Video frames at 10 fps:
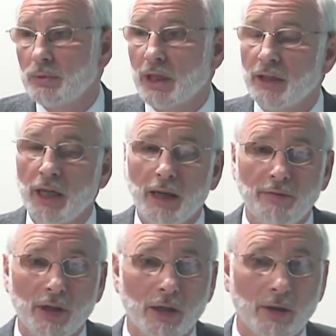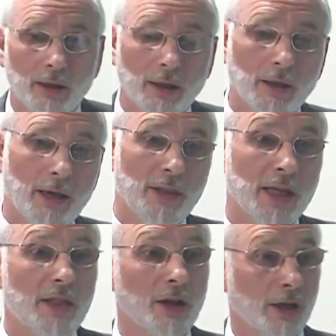Scandinavia and the
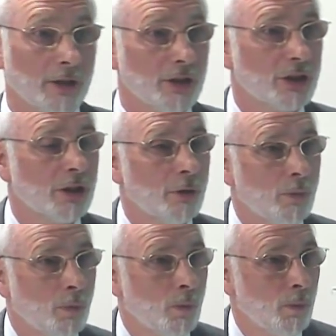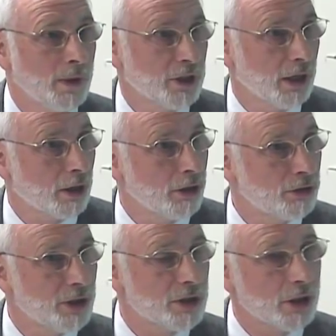Netherlands, which are
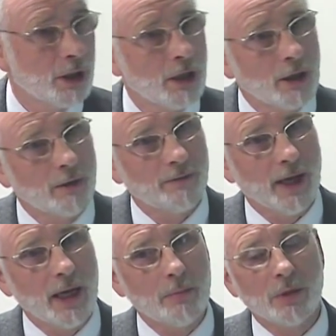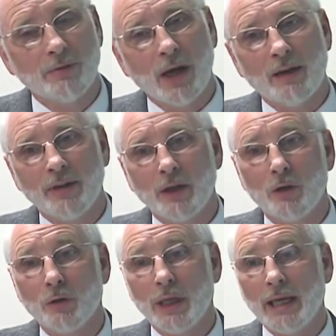countries famed for having
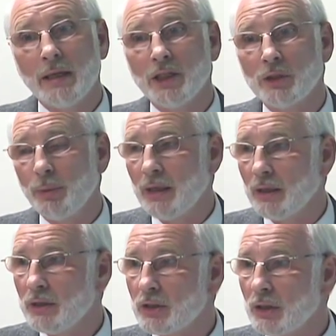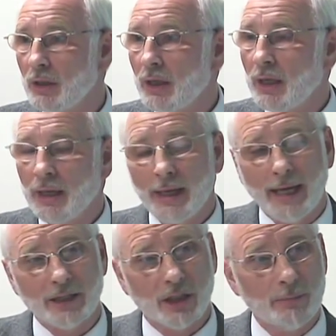good English speakers,
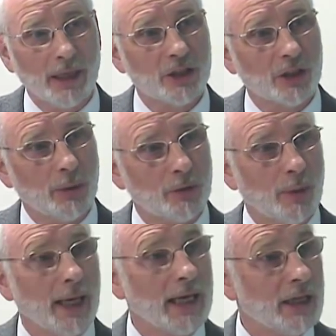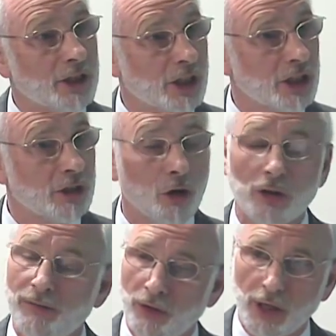it's a mixture. English is not
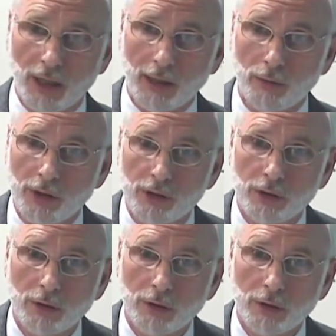a foreign language.